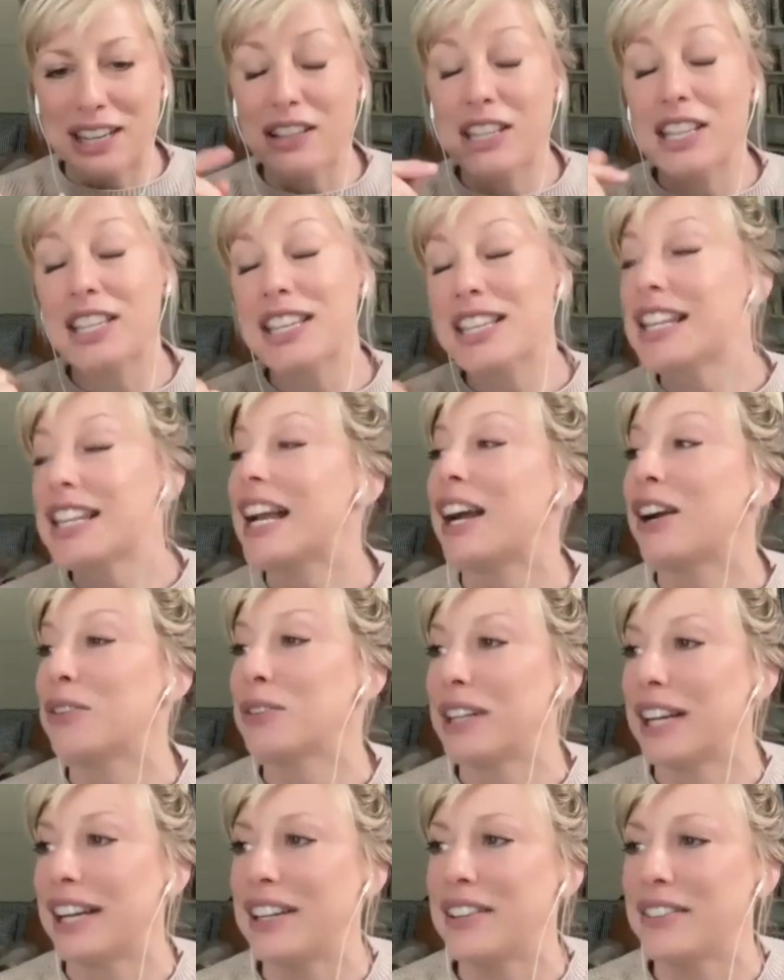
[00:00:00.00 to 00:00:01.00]
This is how
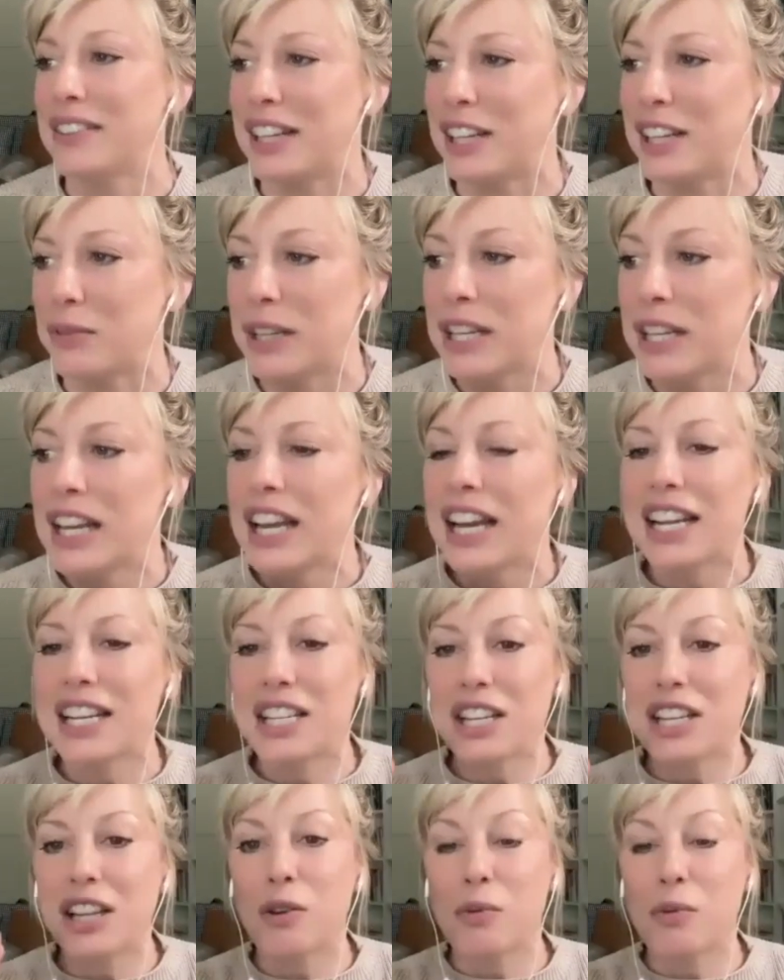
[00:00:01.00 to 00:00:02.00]
naive I am.
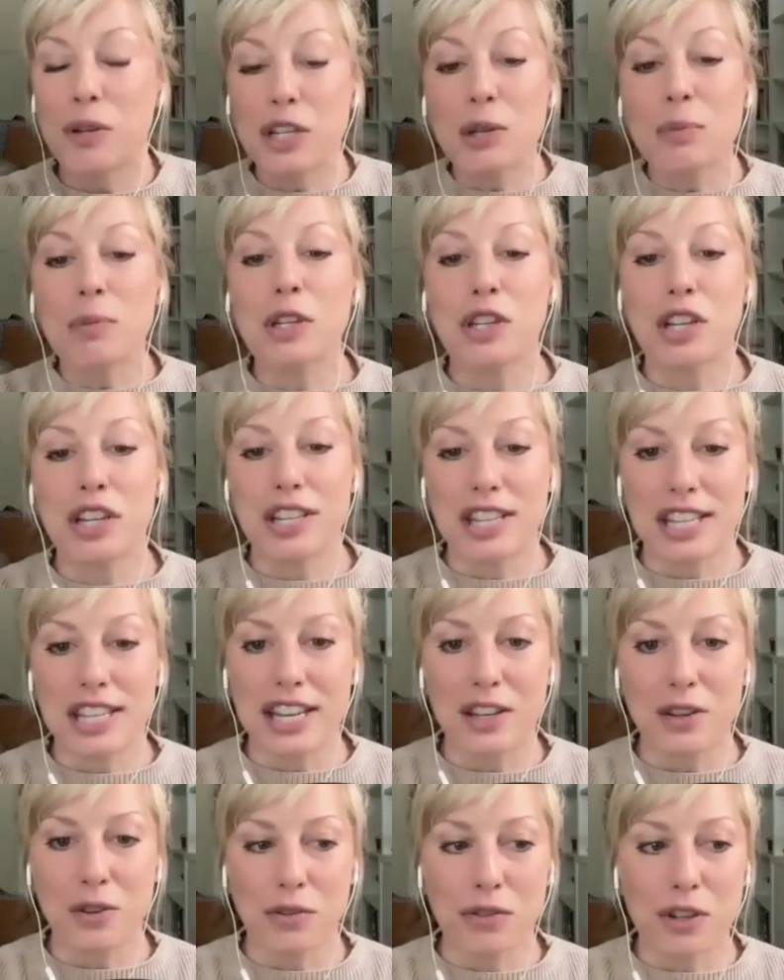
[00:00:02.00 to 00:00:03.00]
Until I went to Michigan State
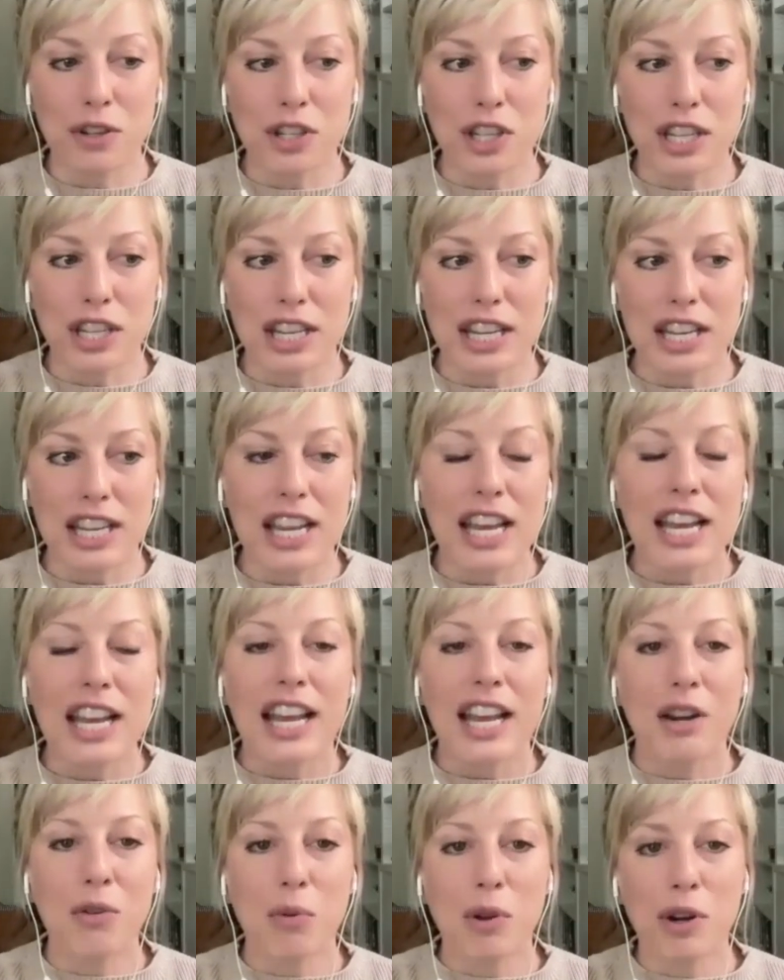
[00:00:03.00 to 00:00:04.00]
University
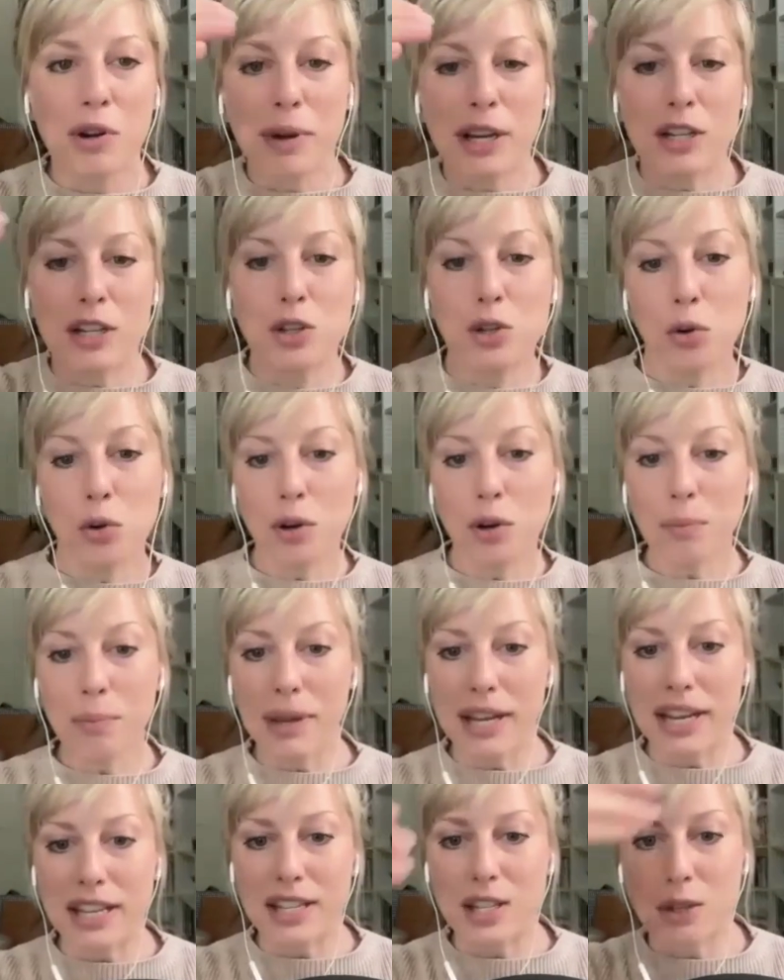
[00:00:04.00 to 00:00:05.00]
and one of my dorm
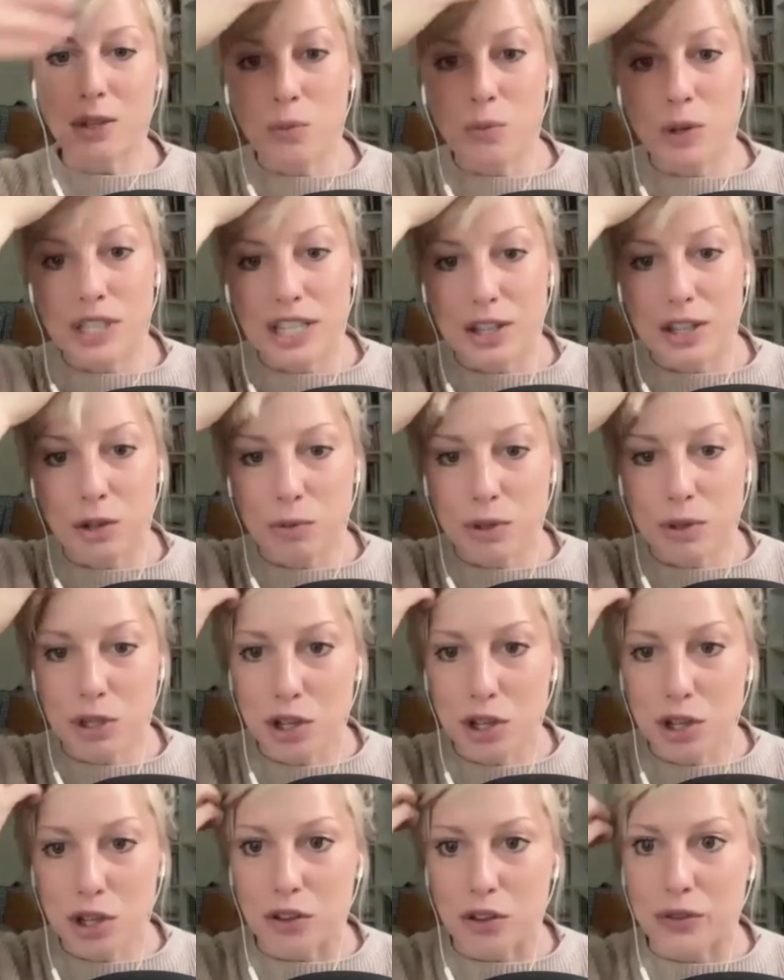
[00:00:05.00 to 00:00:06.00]
mates was in the
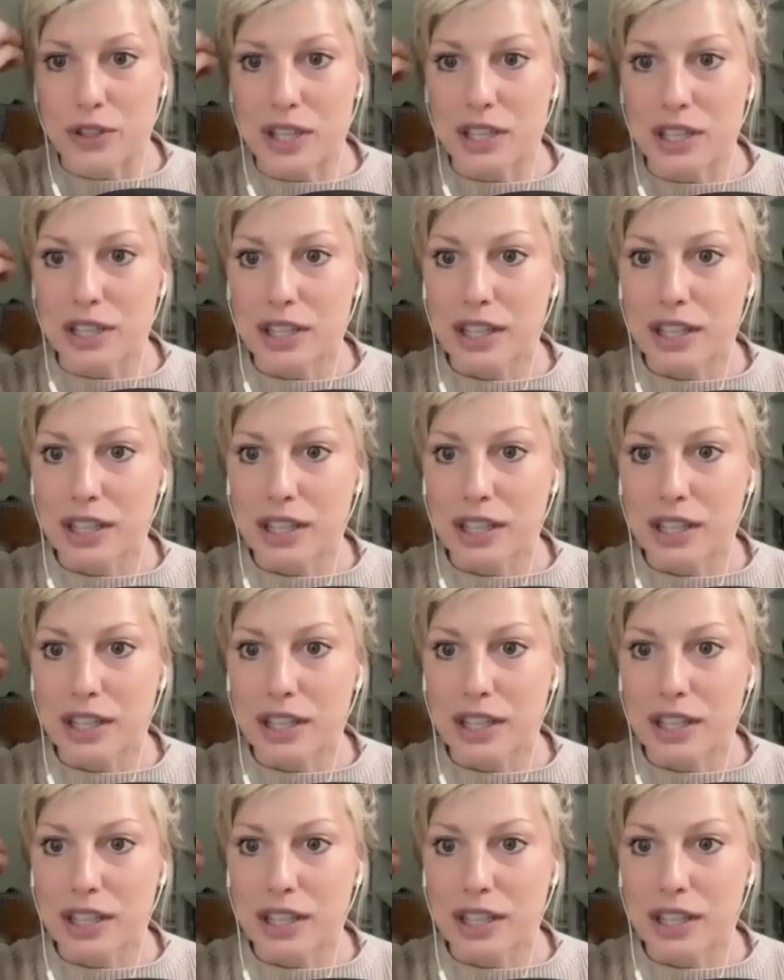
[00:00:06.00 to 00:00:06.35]
reserves.